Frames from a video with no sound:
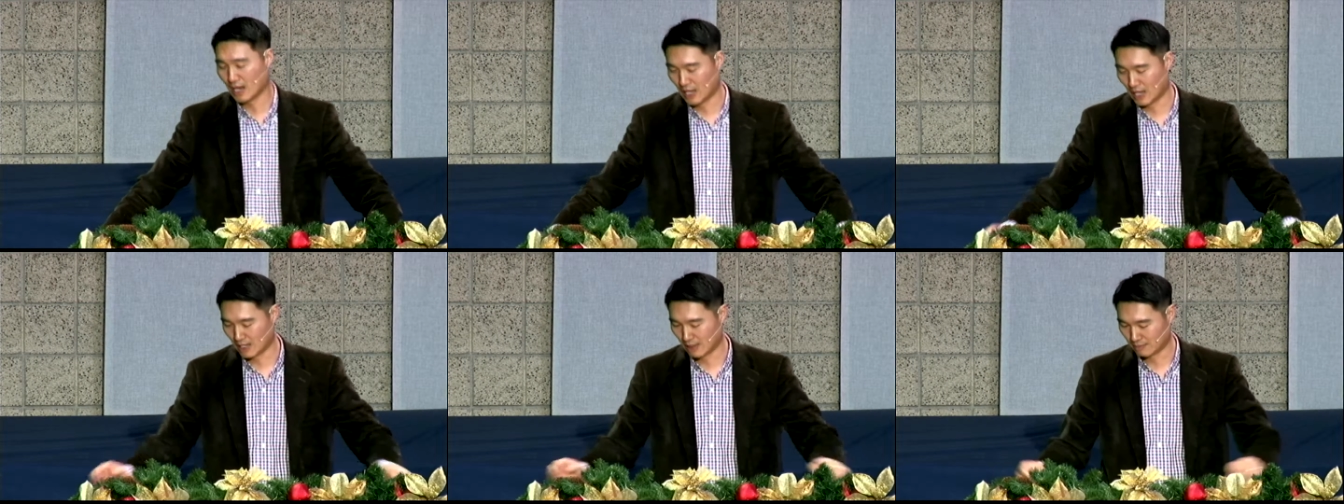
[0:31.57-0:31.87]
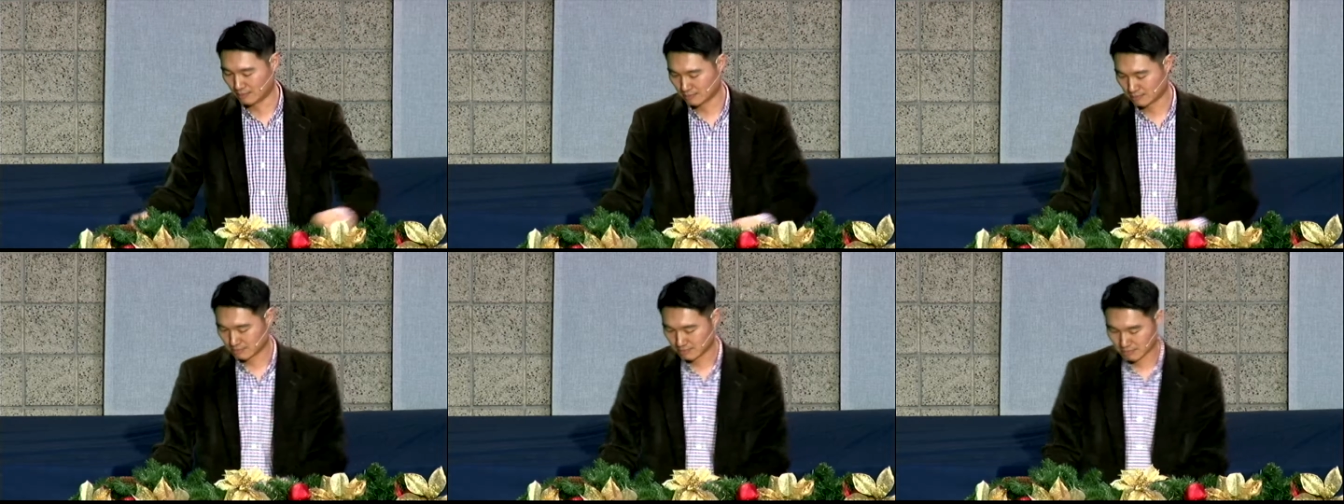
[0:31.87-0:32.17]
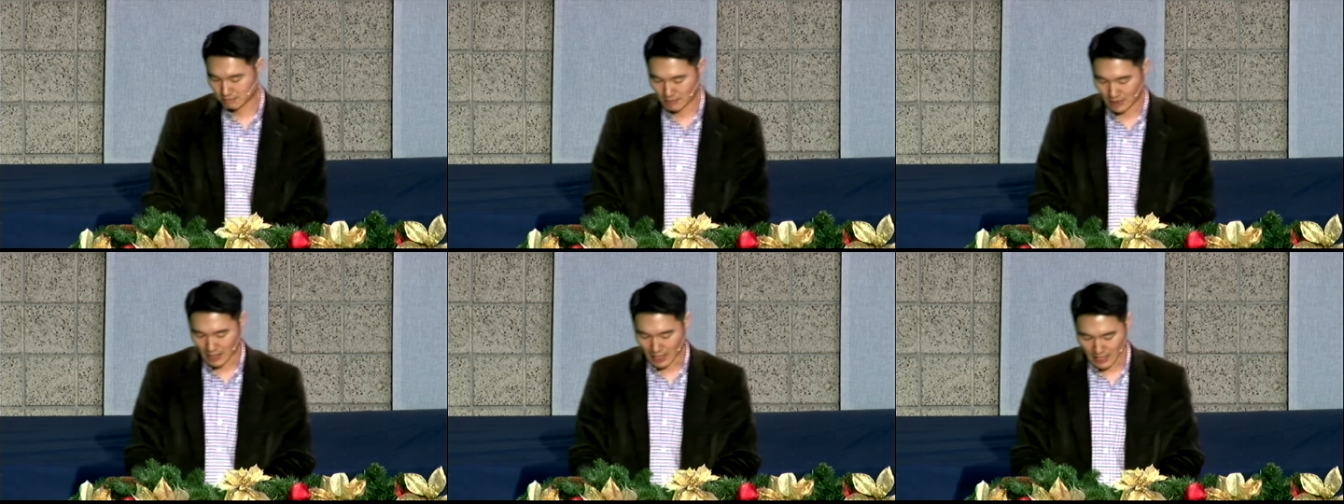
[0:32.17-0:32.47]
Um,
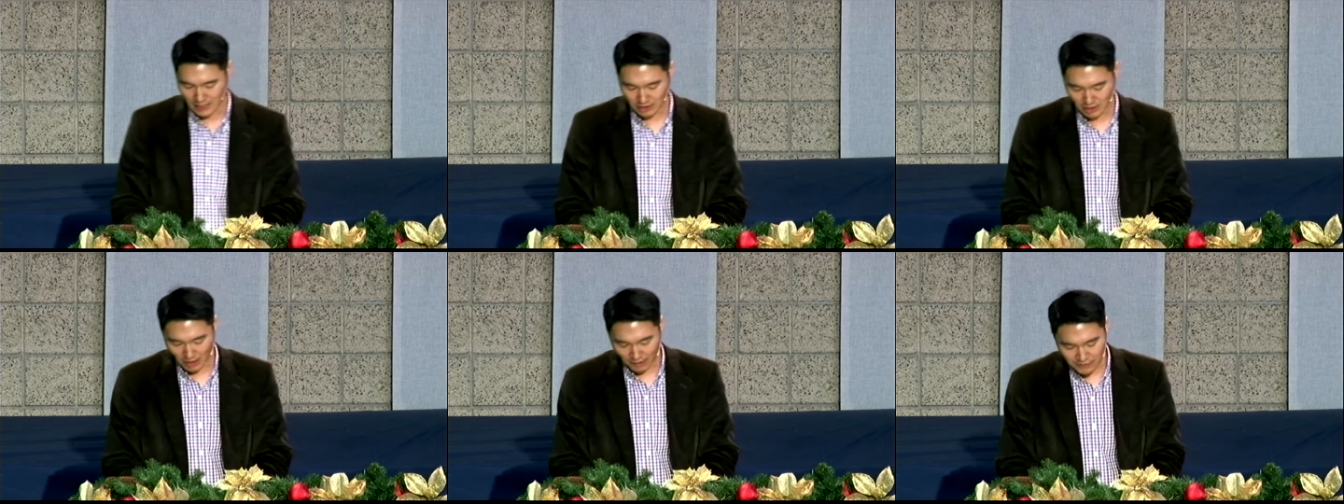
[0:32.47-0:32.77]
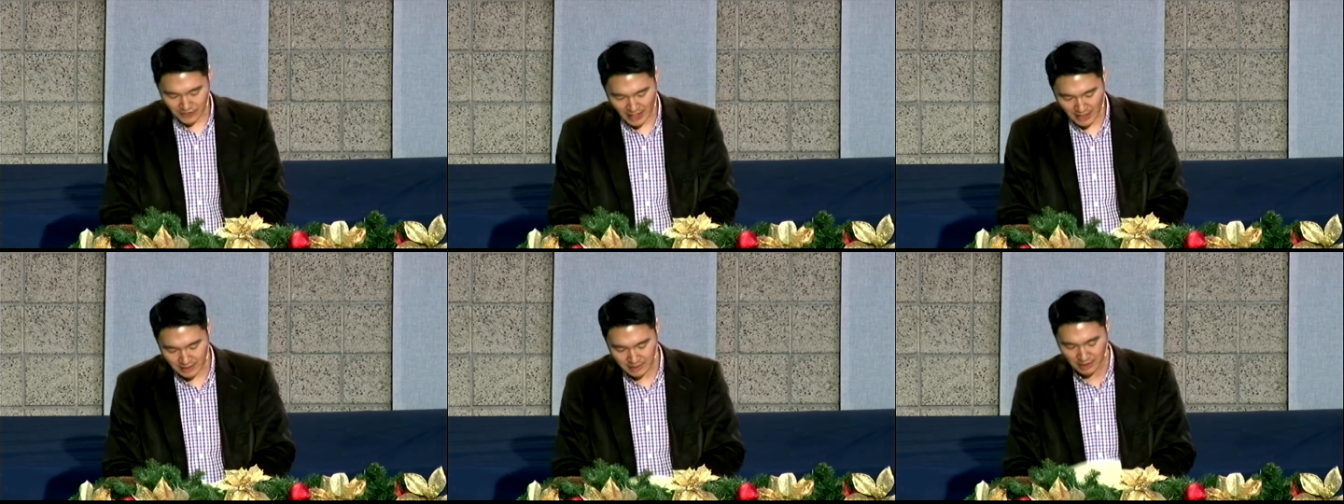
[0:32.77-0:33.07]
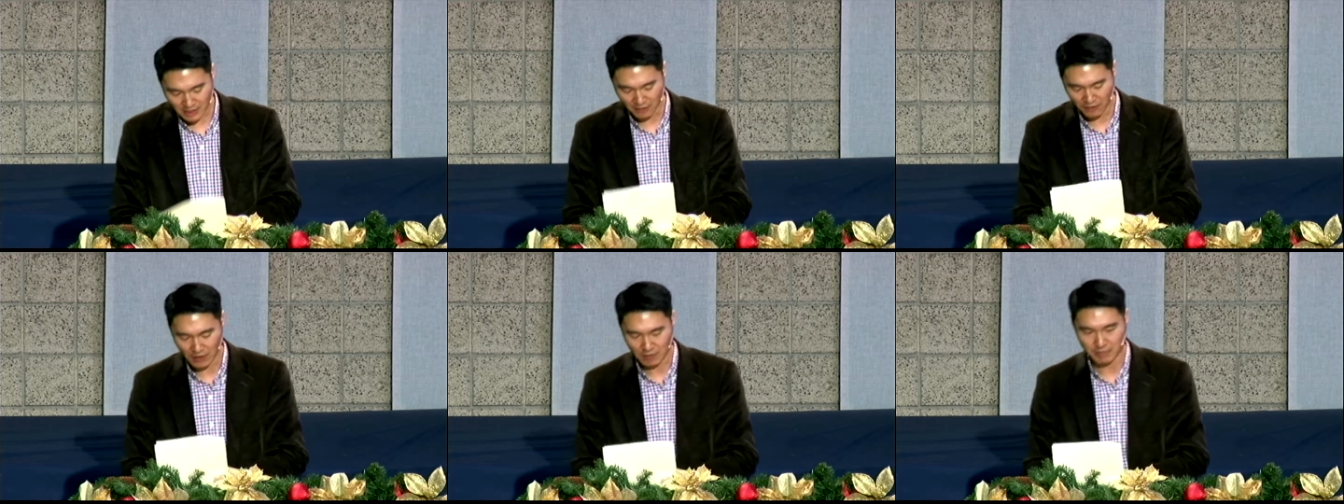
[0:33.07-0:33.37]
I love
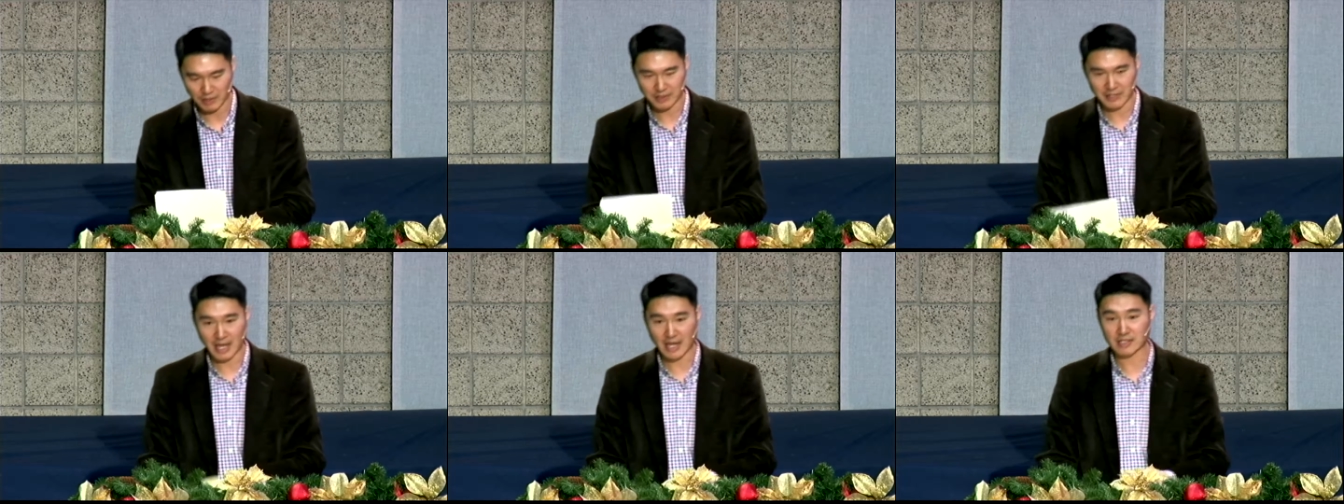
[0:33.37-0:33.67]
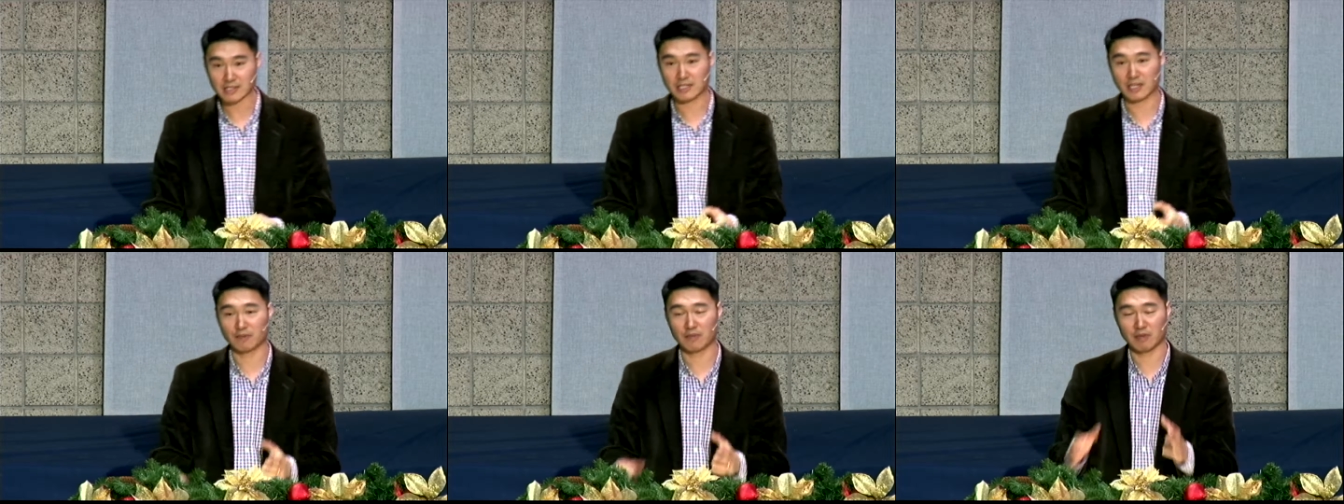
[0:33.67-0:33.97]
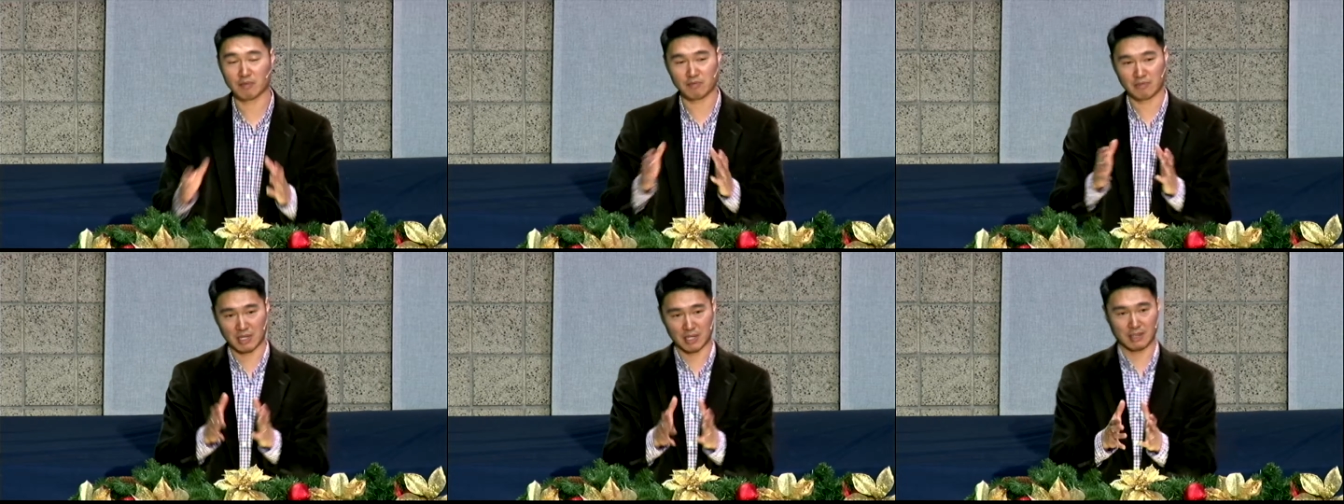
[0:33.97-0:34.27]
Thanksgiving, but
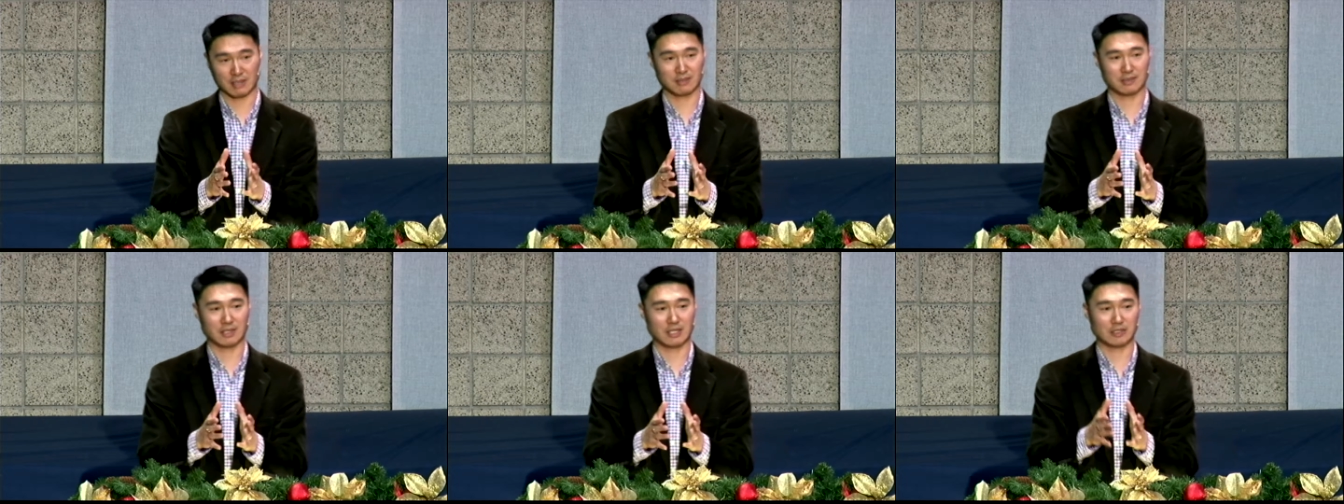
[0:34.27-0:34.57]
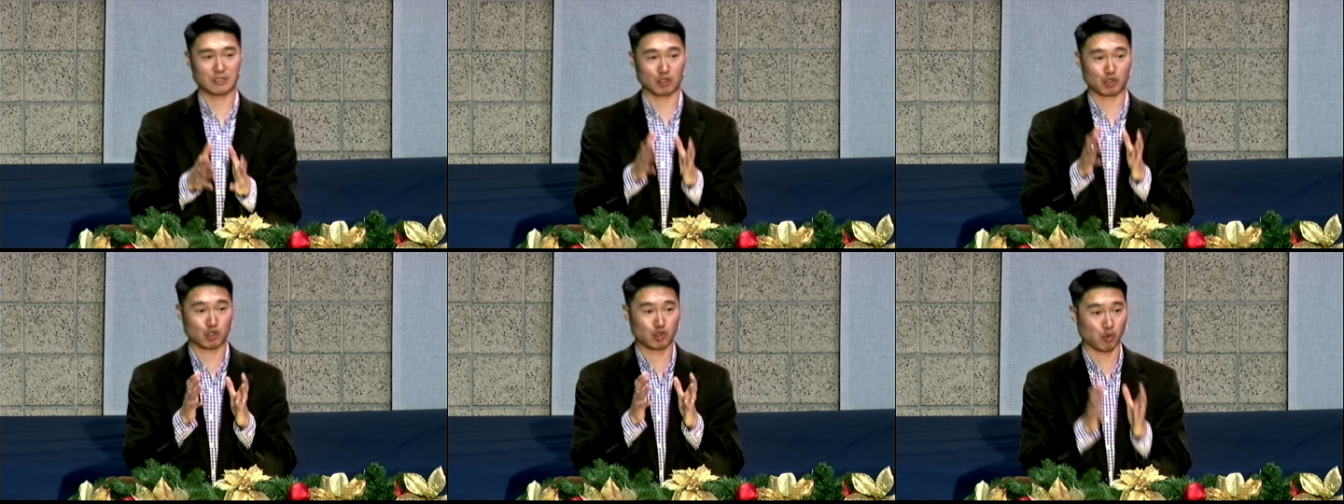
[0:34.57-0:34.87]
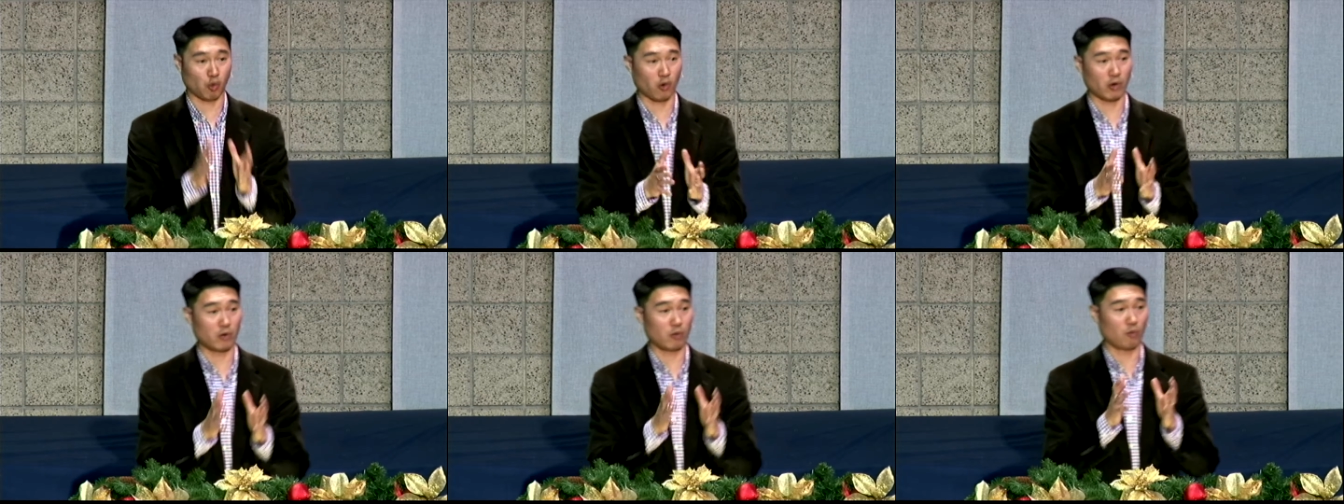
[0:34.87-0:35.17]
Thanksgiving means it's a
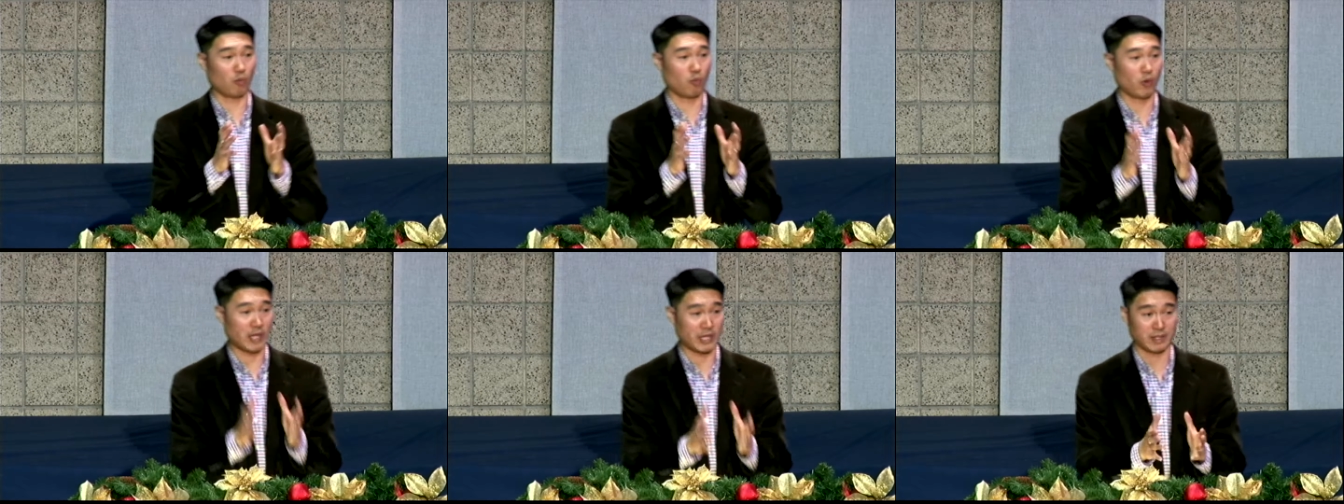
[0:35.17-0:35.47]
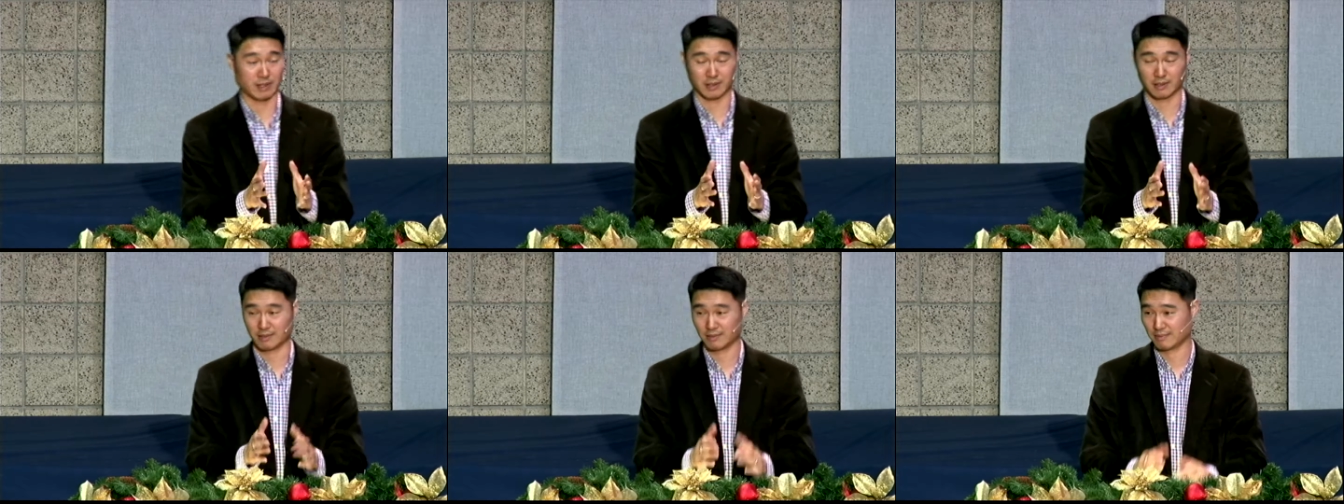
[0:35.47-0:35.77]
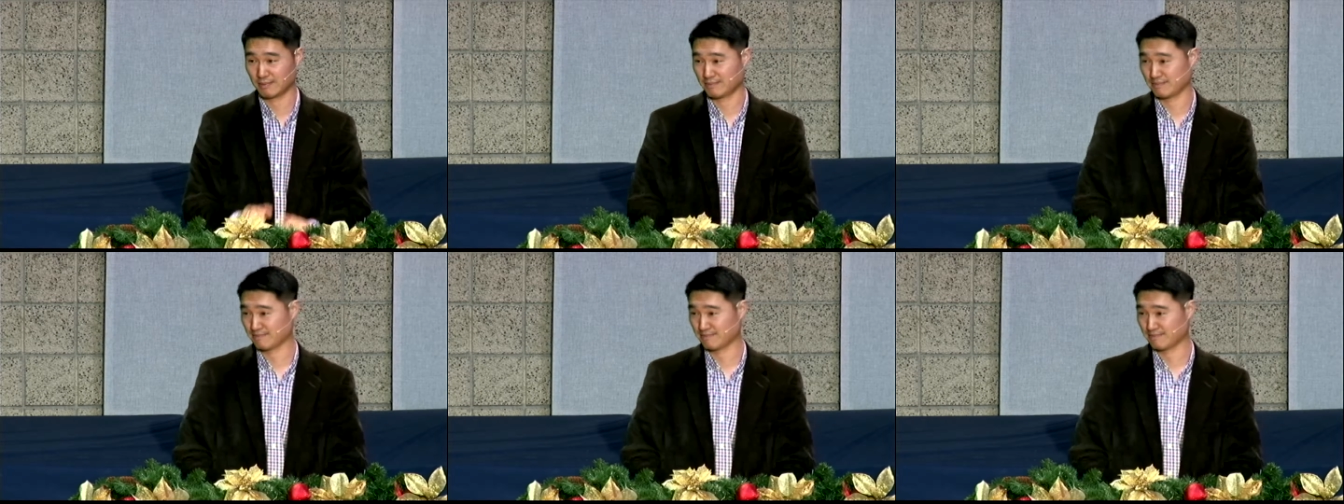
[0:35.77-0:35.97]
short week.